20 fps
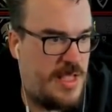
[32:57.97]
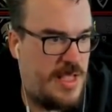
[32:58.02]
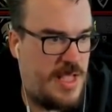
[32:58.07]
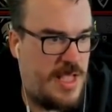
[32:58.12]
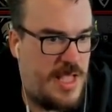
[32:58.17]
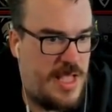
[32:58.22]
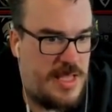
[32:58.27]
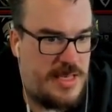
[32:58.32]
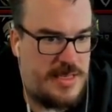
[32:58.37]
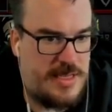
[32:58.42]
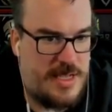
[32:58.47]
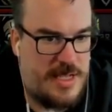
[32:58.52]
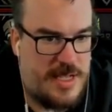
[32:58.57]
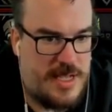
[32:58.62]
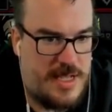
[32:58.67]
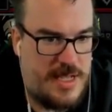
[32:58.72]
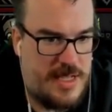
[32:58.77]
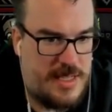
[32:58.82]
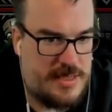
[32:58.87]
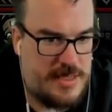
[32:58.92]
And
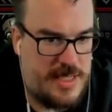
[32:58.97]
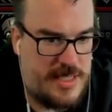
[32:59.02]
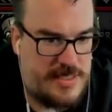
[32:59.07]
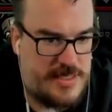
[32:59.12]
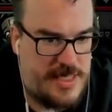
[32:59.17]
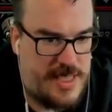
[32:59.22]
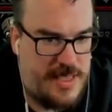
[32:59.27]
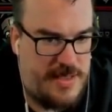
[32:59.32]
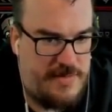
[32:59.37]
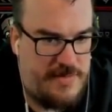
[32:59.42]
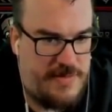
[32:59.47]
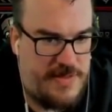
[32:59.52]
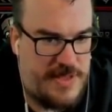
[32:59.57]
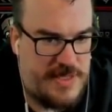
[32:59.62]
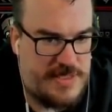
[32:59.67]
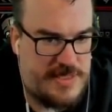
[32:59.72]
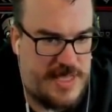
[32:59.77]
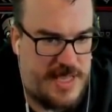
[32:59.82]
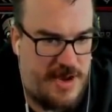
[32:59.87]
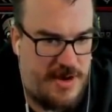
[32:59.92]
uh, let's give
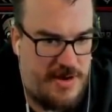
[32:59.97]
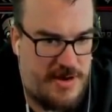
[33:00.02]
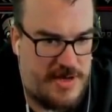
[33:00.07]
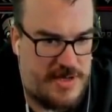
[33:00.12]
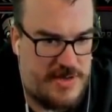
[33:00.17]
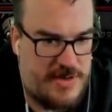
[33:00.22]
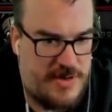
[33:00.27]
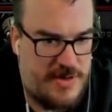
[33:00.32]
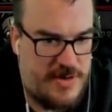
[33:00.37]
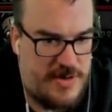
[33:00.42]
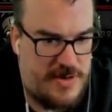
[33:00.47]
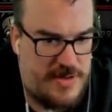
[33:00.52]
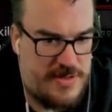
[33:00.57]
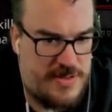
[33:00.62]
this character